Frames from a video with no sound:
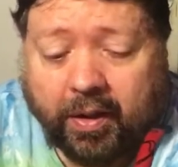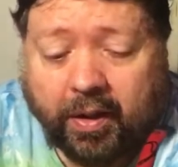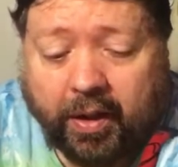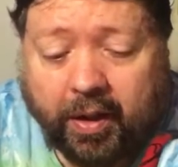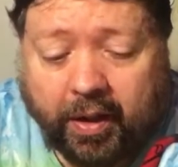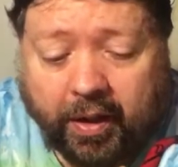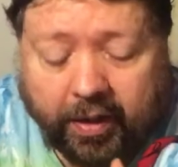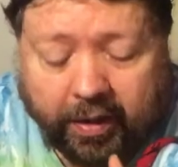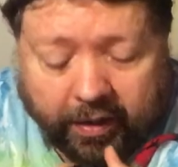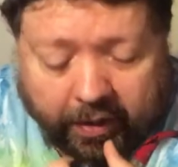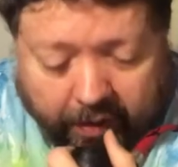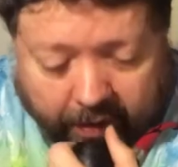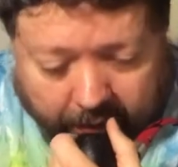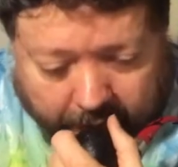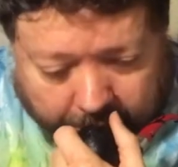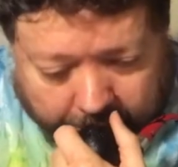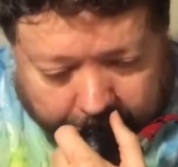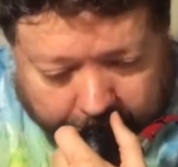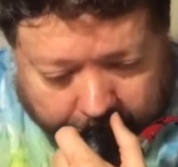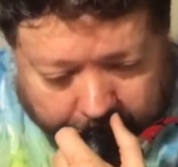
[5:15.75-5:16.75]
And
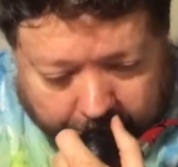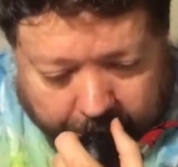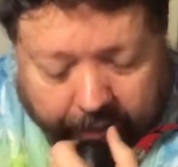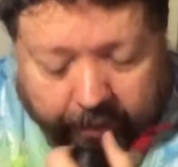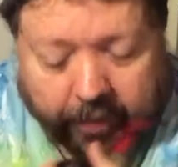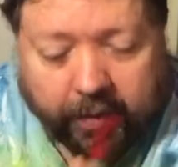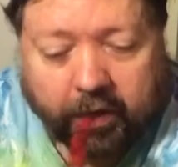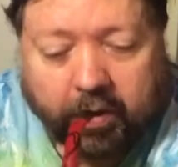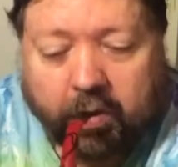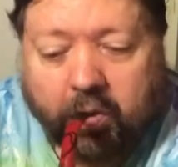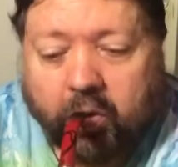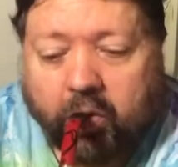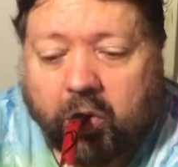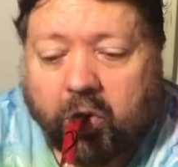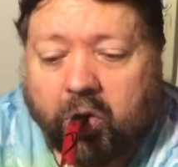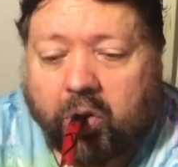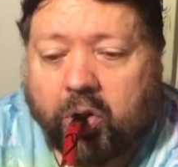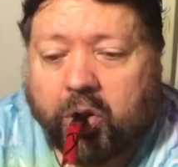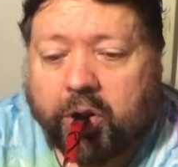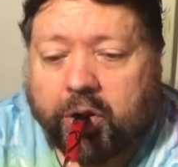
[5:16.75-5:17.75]
um,
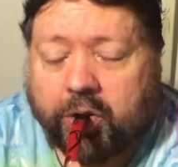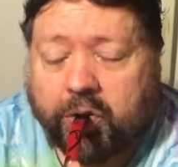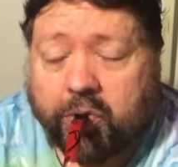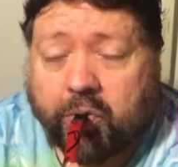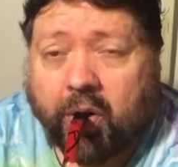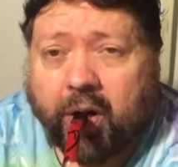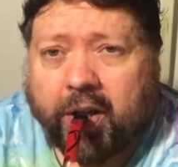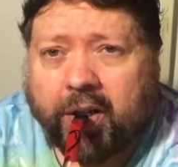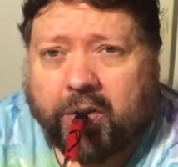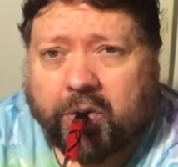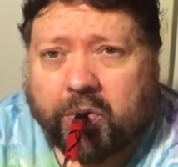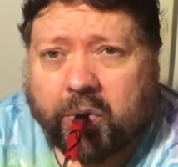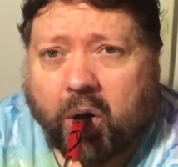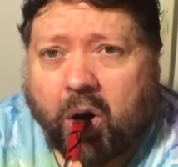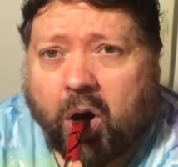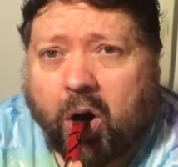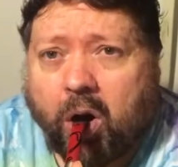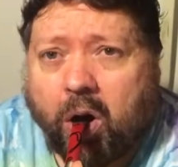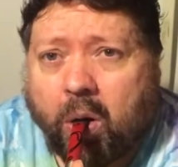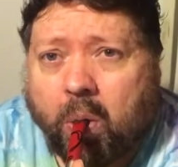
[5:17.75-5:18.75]
on the dry
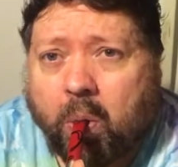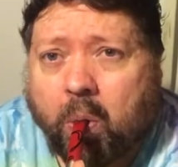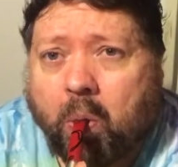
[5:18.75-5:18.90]
draw,